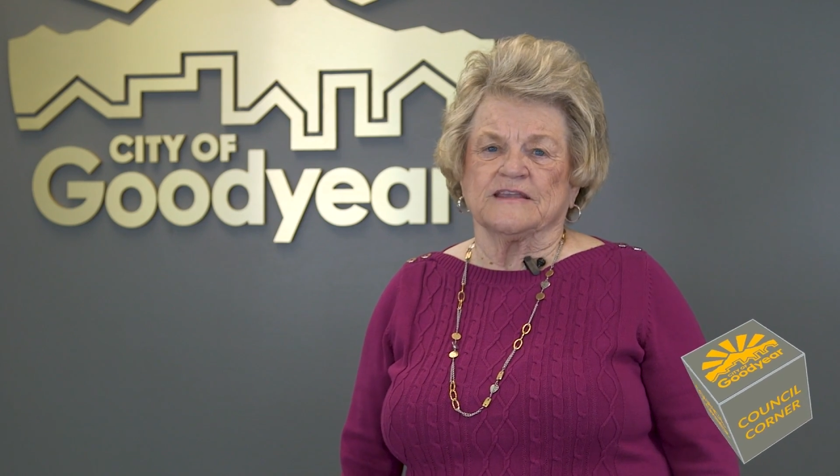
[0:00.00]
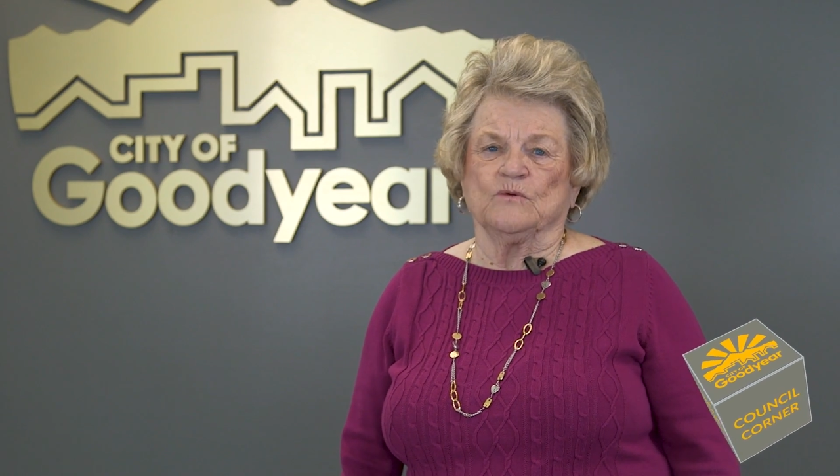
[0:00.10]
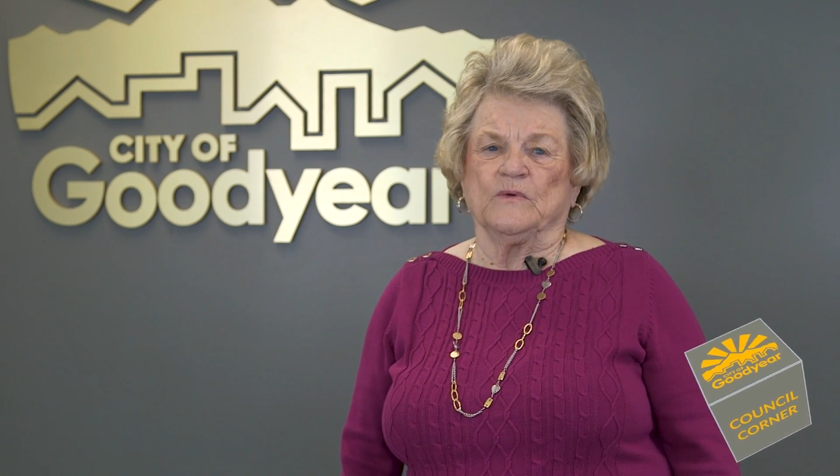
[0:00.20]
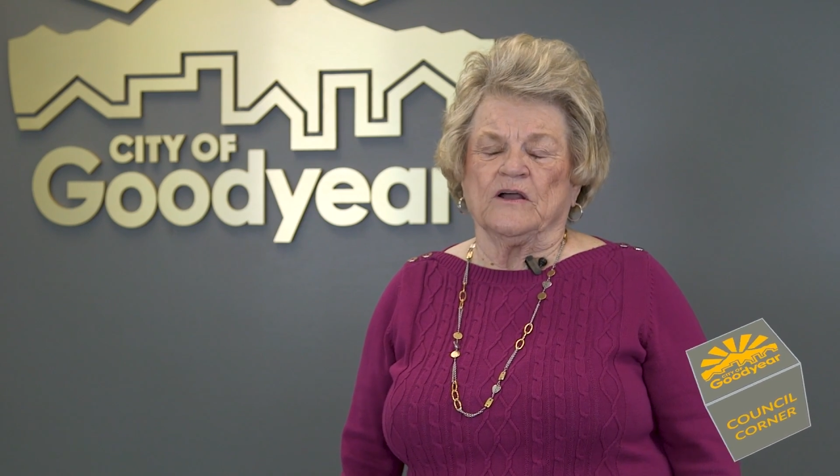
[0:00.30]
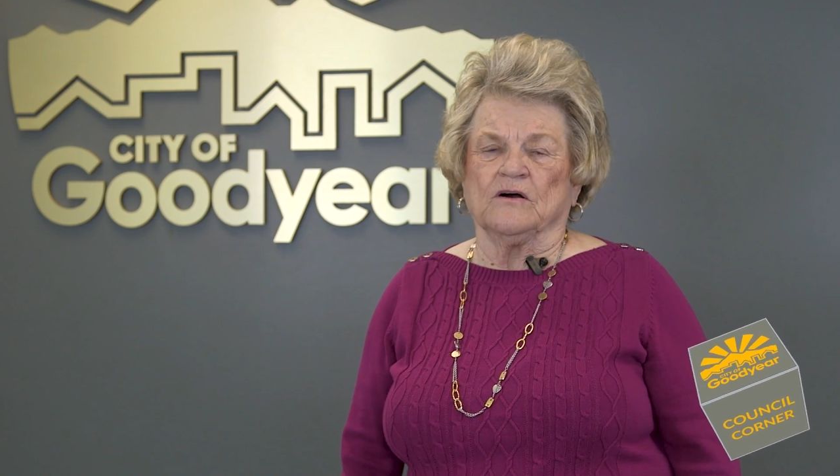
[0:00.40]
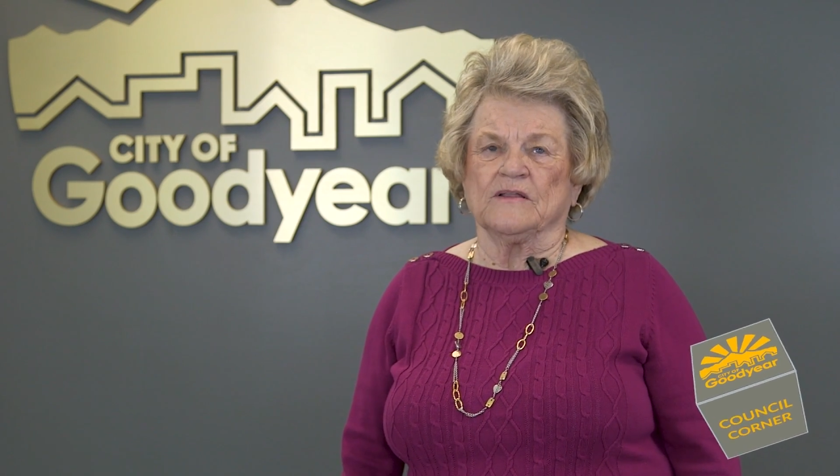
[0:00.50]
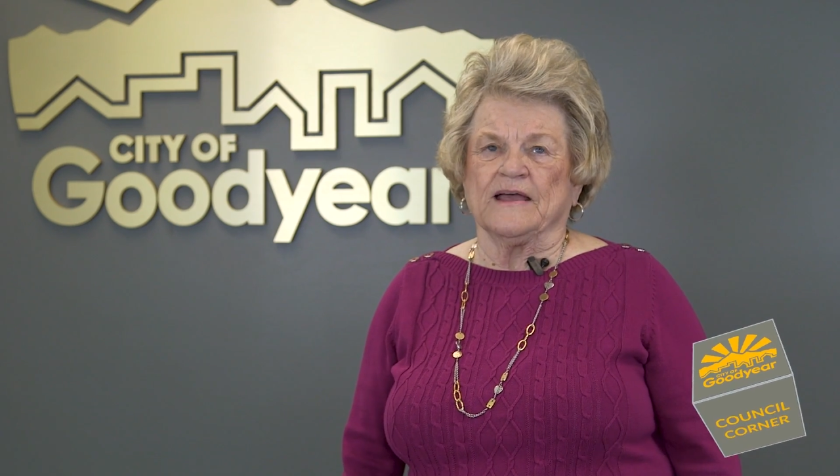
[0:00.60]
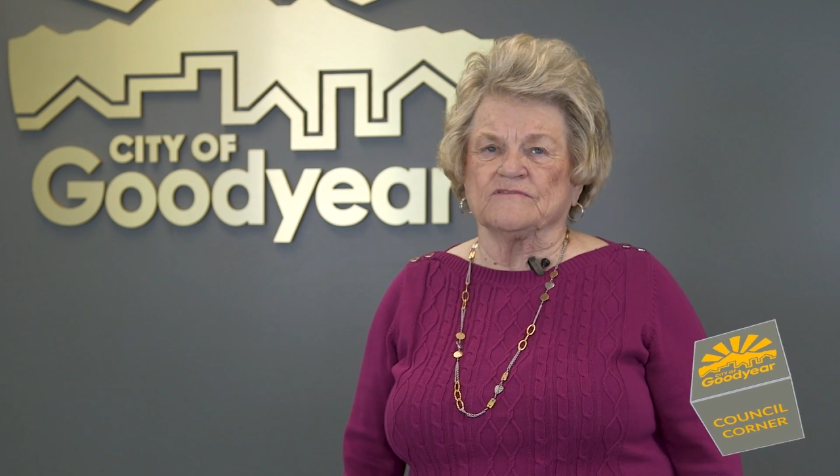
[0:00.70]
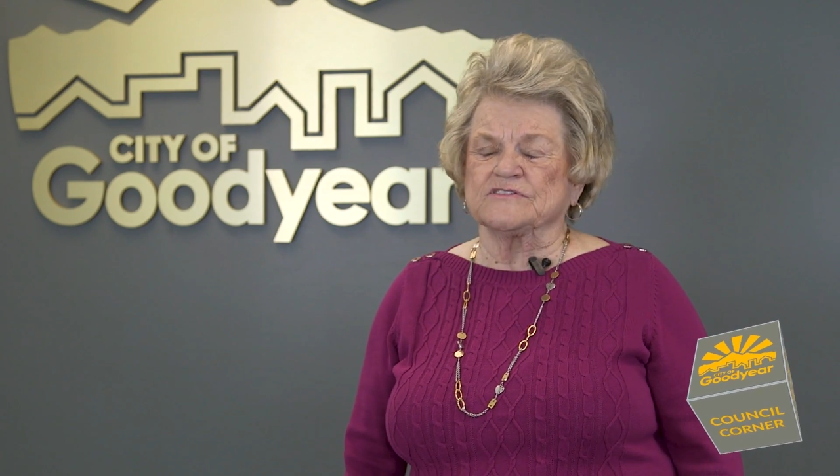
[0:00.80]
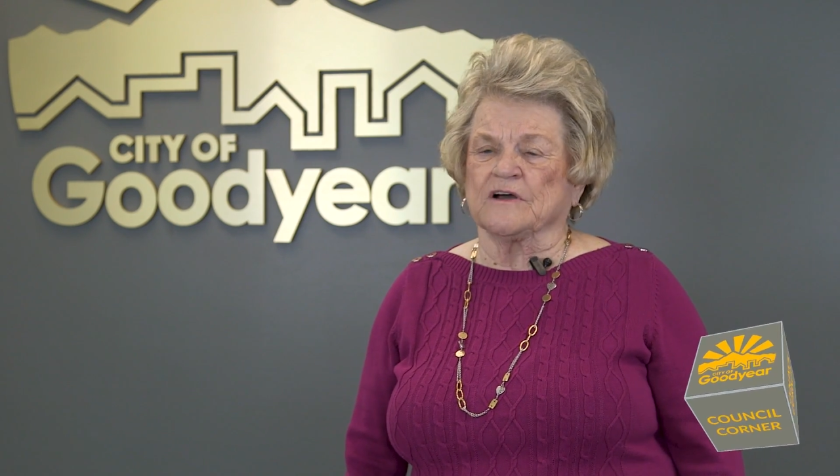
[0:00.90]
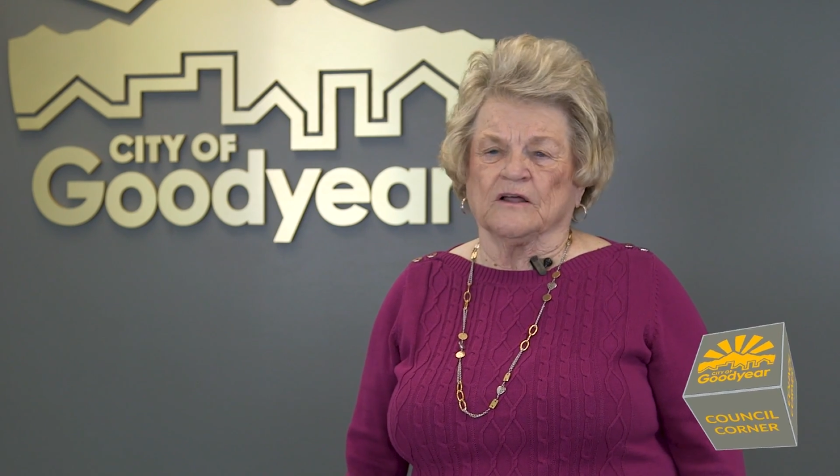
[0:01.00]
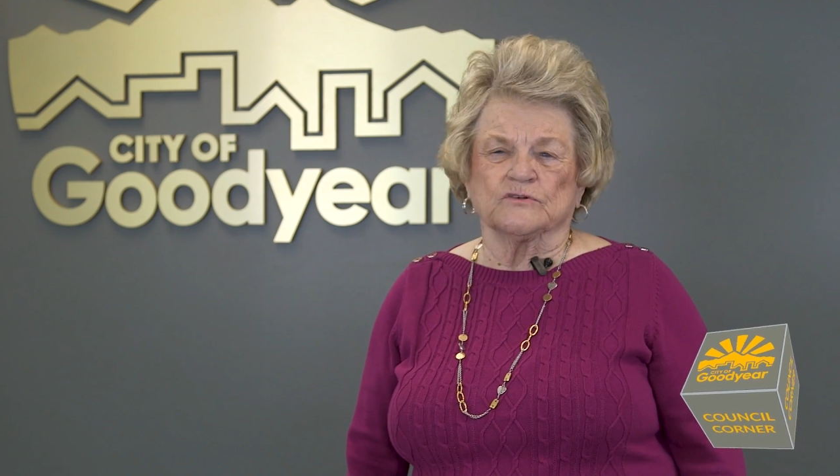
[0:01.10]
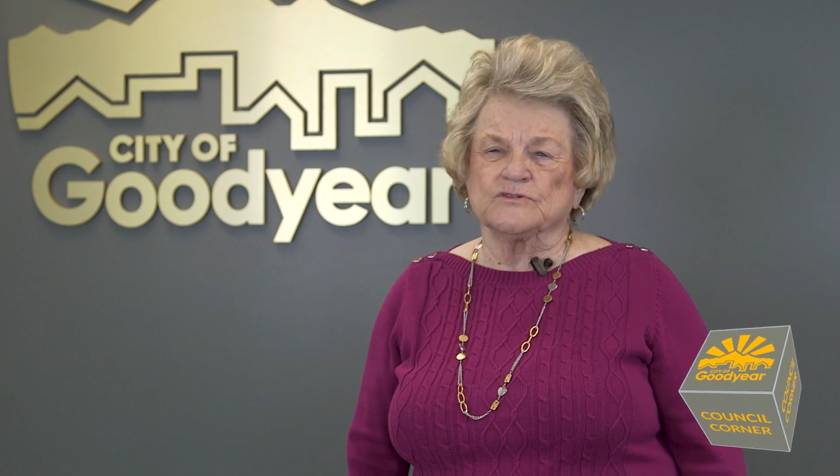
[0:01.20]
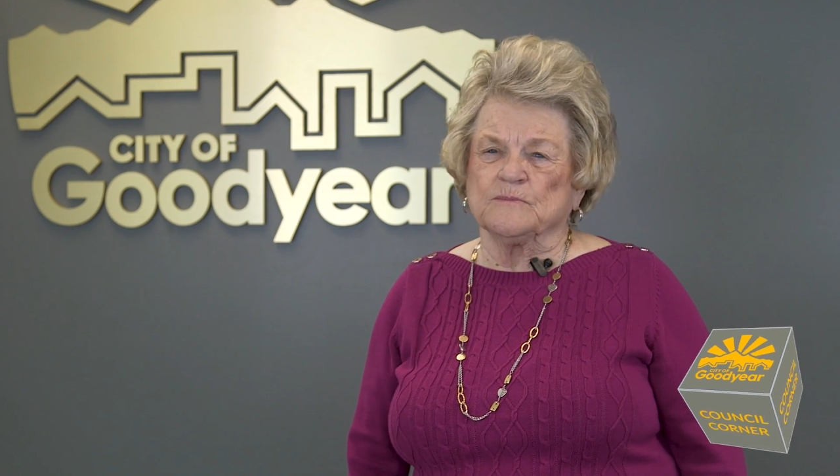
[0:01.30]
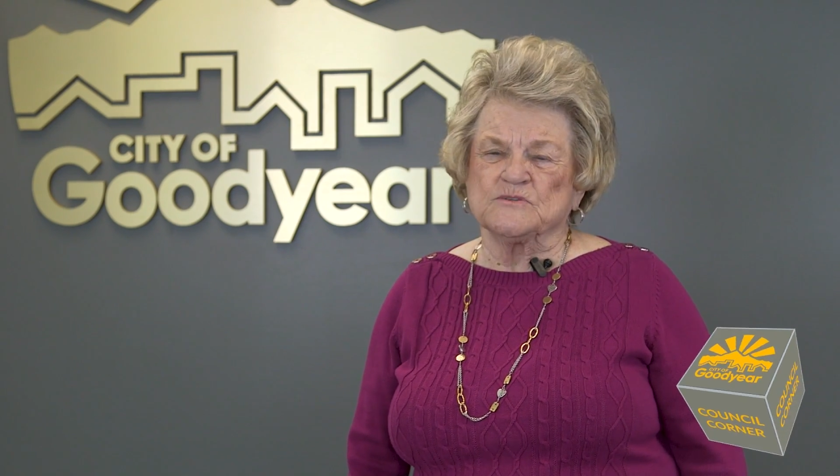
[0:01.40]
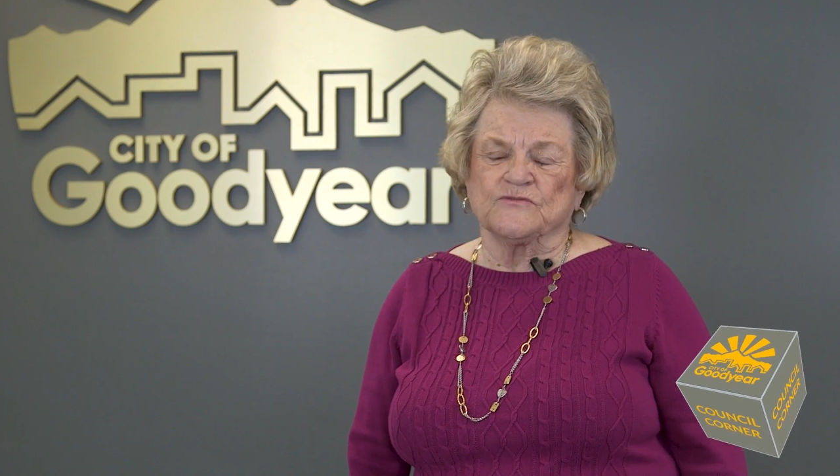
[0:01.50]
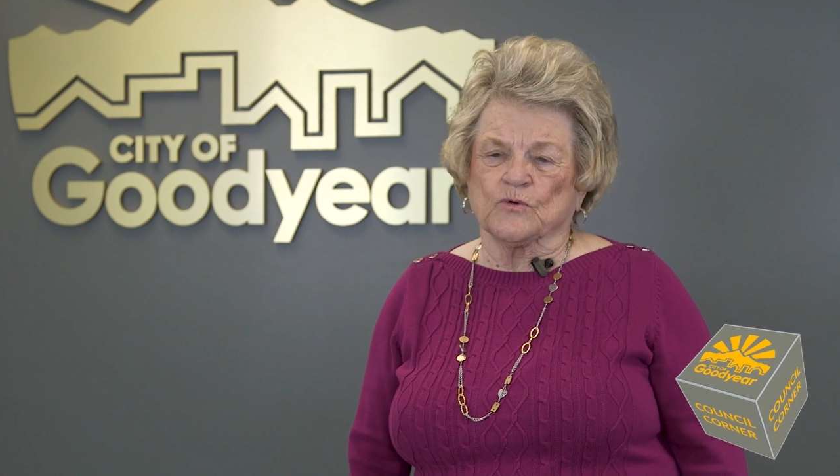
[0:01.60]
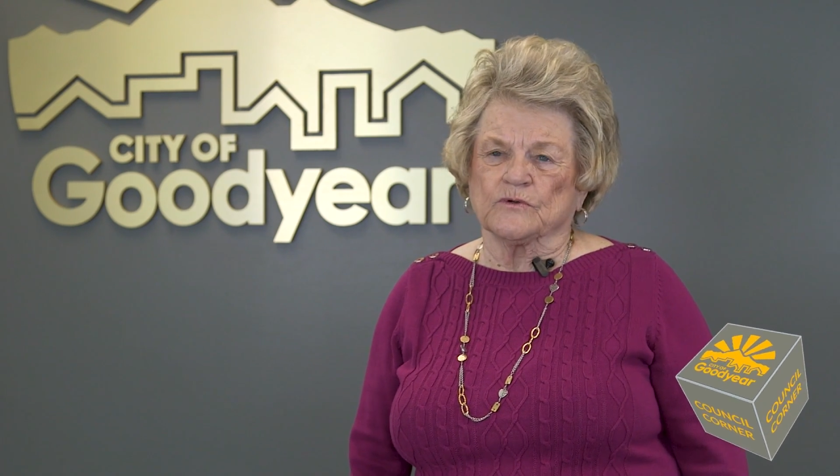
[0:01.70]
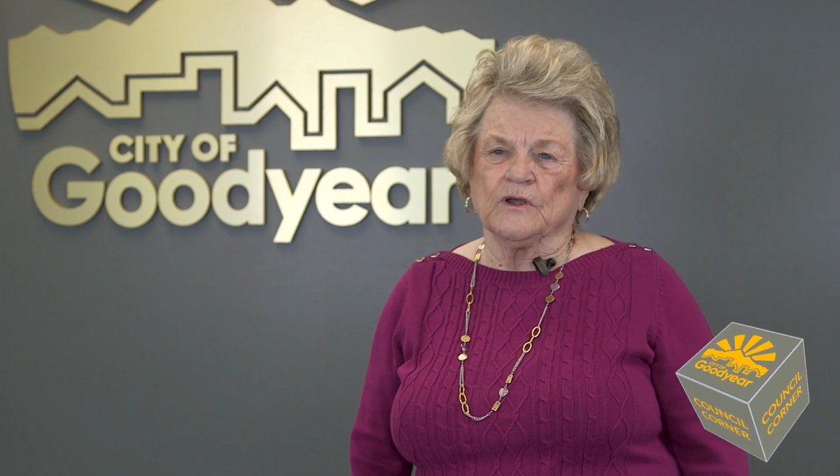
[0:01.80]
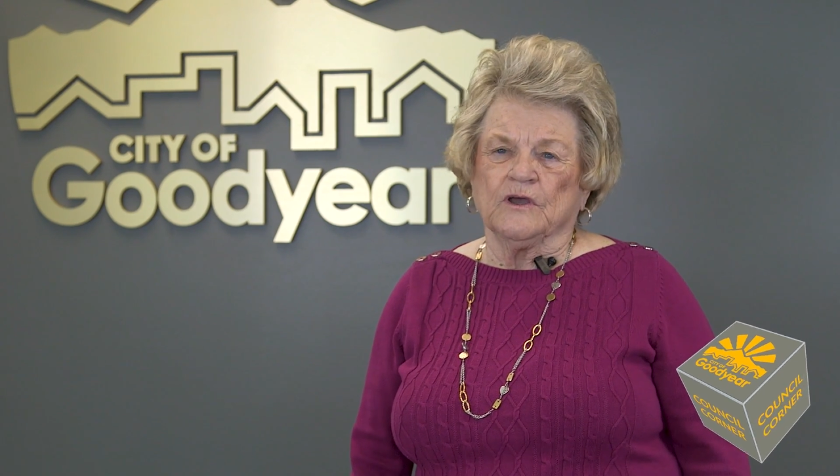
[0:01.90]
and we all have scholarships
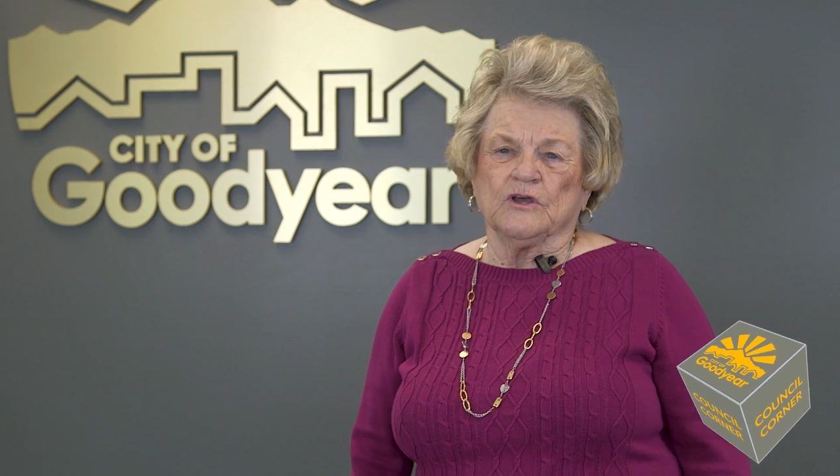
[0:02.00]
for